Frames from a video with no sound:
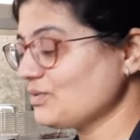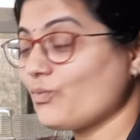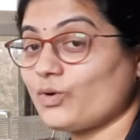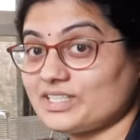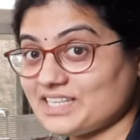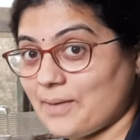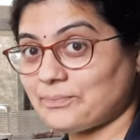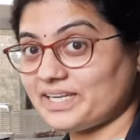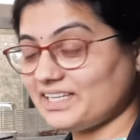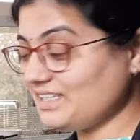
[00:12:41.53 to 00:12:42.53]
What is
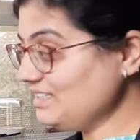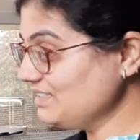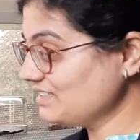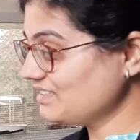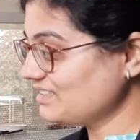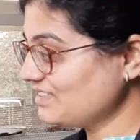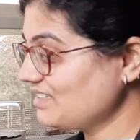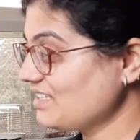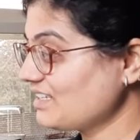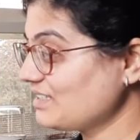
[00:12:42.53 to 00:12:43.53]
happening?
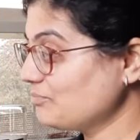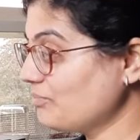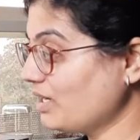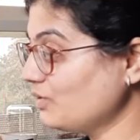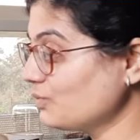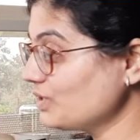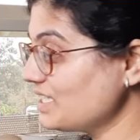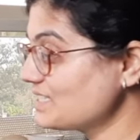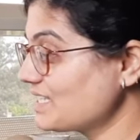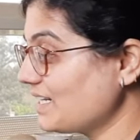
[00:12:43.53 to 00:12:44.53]
Balloon
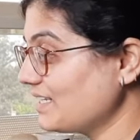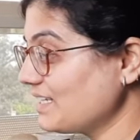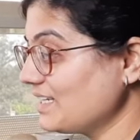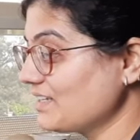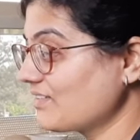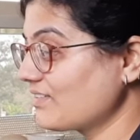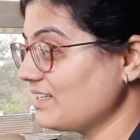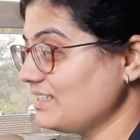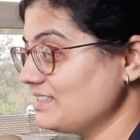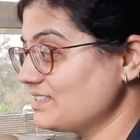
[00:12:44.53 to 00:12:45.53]
is getting
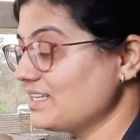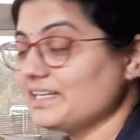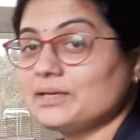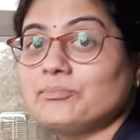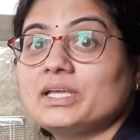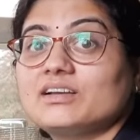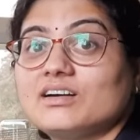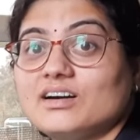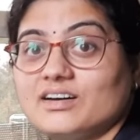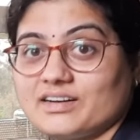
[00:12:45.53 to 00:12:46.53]
increased, getting
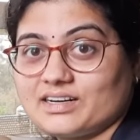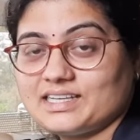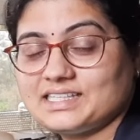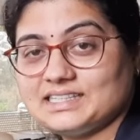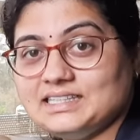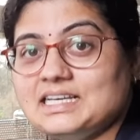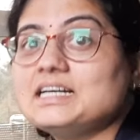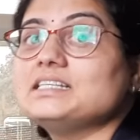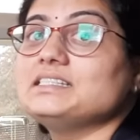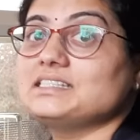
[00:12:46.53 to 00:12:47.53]
bigger in
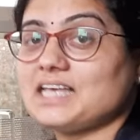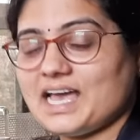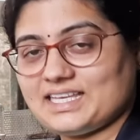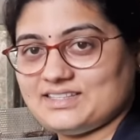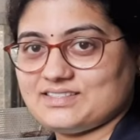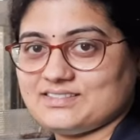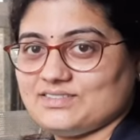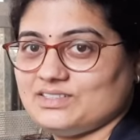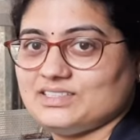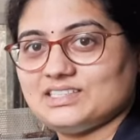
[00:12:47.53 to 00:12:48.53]
size.
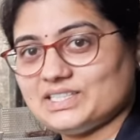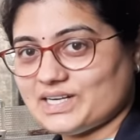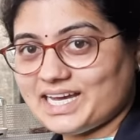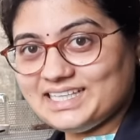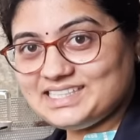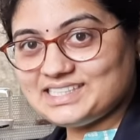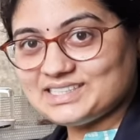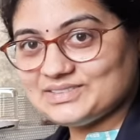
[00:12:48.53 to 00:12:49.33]
Right?